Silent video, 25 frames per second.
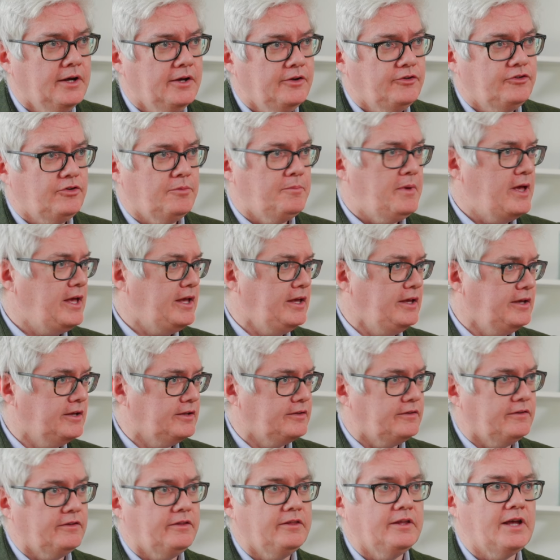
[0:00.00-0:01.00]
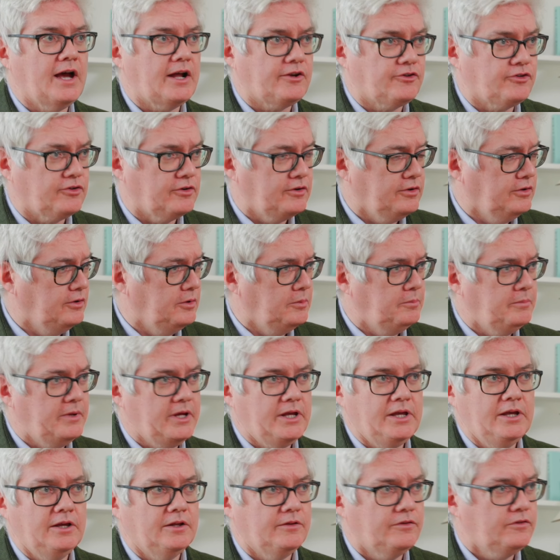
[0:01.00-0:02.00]
to making it theatrical,
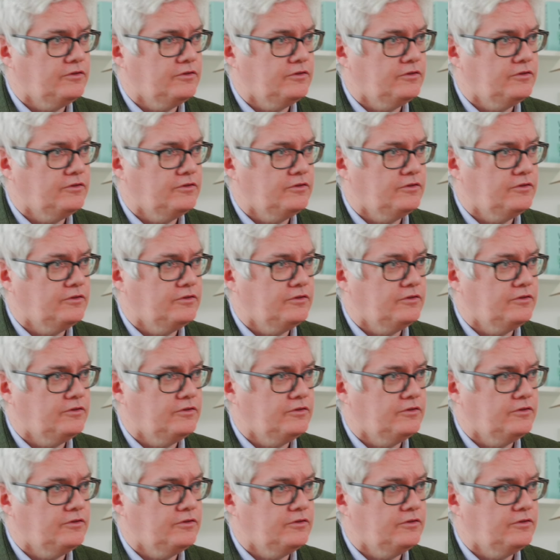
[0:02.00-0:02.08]
making it